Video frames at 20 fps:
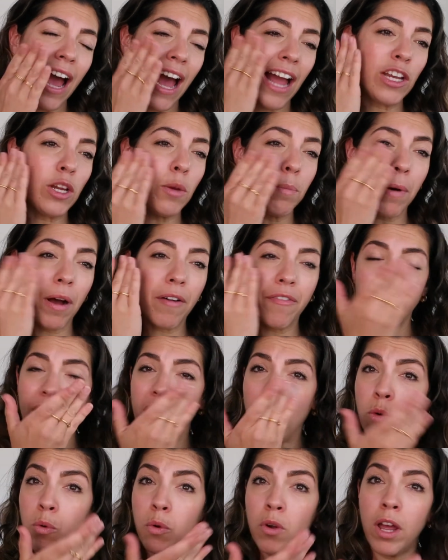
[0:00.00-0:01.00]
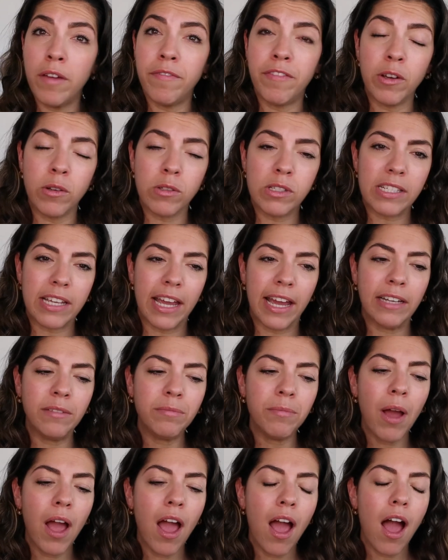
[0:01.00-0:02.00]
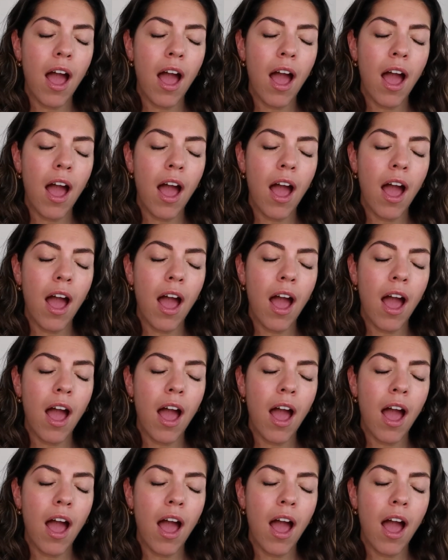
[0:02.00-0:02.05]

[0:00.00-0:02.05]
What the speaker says: and you buff that all over your skin.